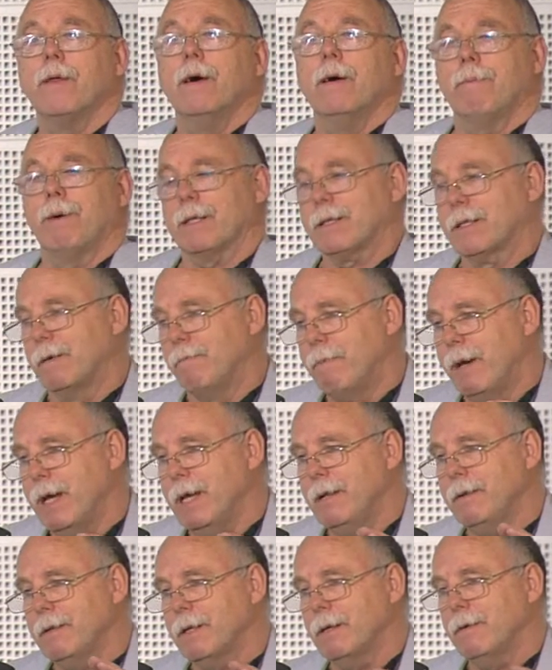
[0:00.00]
But the
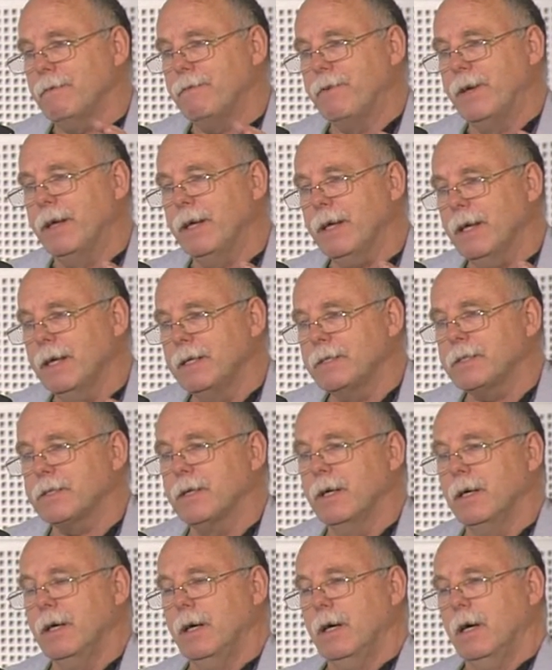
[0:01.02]
main thing is
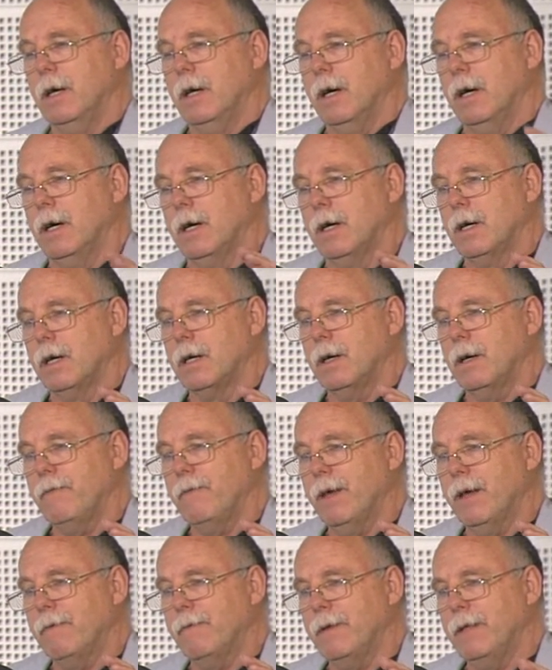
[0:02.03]

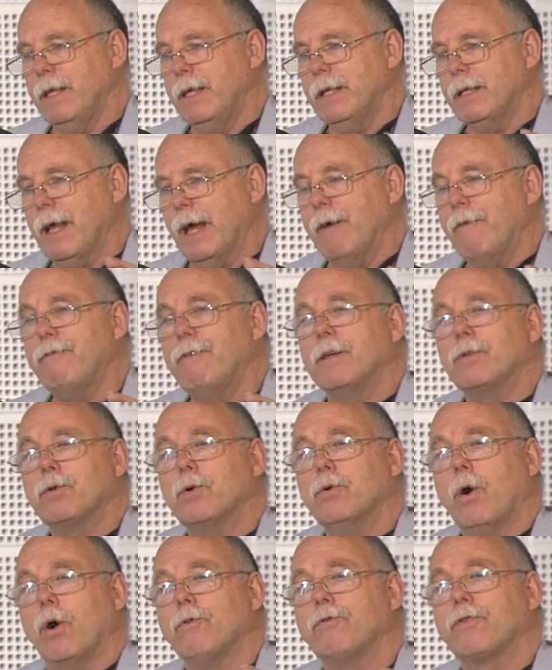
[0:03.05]
we need
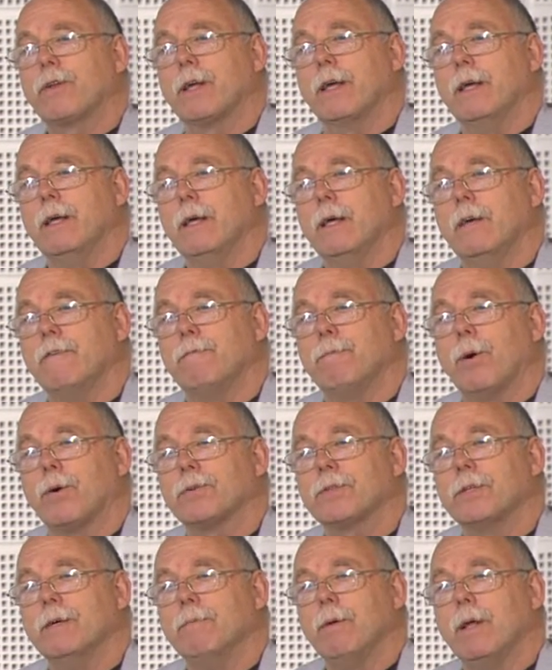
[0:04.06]
Fa2O3 if
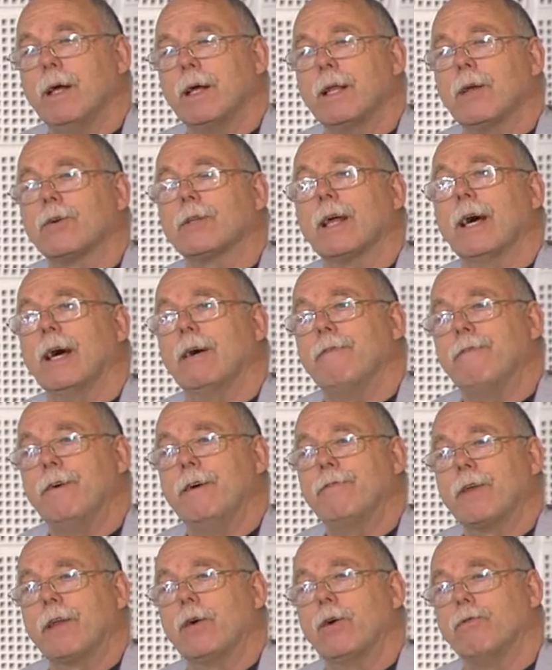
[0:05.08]
possible, and not
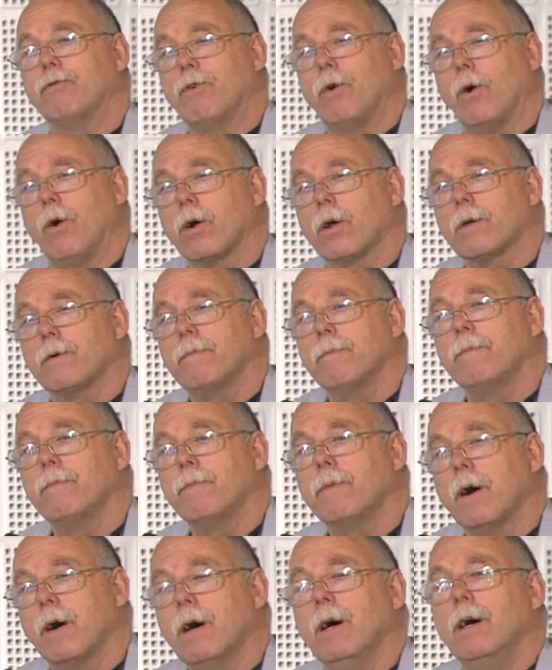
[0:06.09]
Fa3O4,
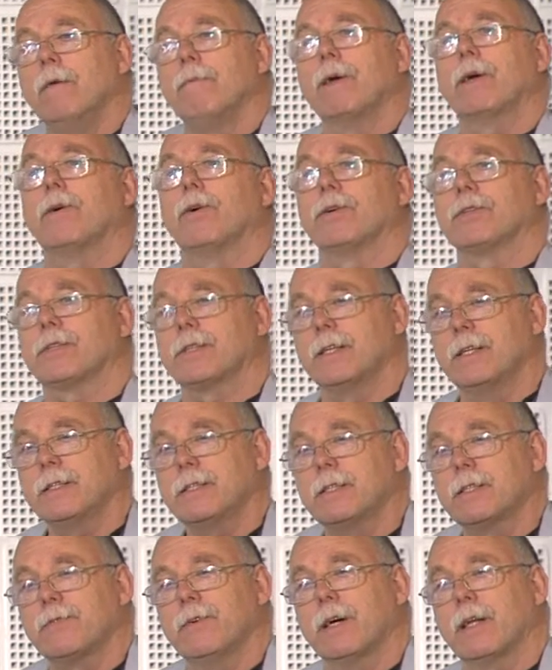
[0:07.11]
because this
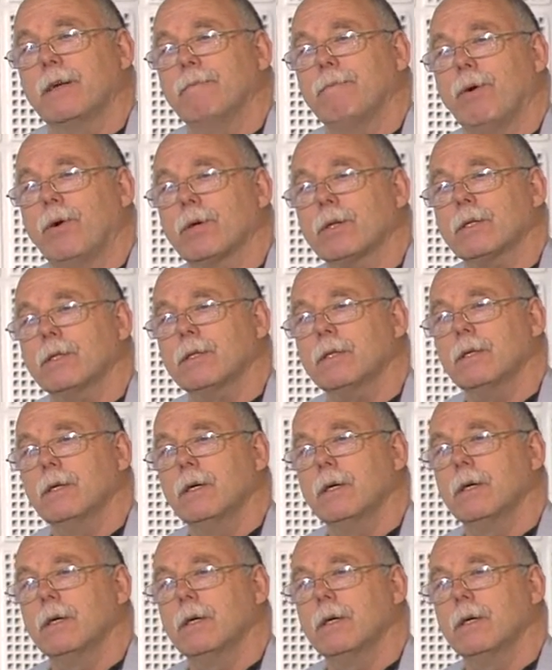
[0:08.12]
is very important.